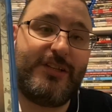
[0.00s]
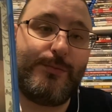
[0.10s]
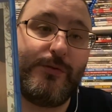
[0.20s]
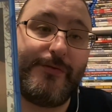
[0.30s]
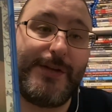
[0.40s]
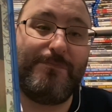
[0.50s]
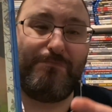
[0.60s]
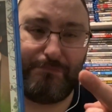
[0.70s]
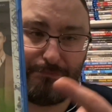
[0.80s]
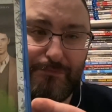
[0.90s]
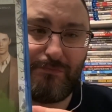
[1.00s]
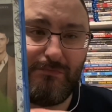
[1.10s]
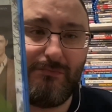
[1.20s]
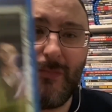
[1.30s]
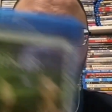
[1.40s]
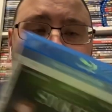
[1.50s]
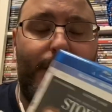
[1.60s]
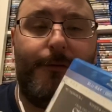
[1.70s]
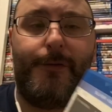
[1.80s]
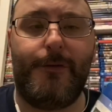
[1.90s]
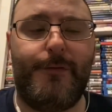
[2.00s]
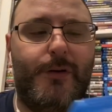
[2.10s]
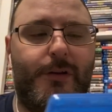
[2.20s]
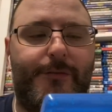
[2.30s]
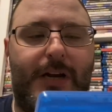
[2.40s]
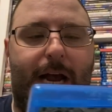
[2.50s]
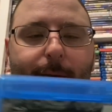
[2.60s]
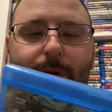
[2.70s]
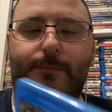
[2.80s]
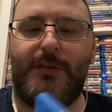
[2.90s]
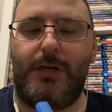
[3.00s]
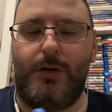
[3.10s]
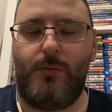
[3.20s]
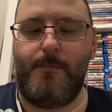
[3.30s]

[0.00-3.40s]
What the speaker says: movie, feel free to leave a comment below.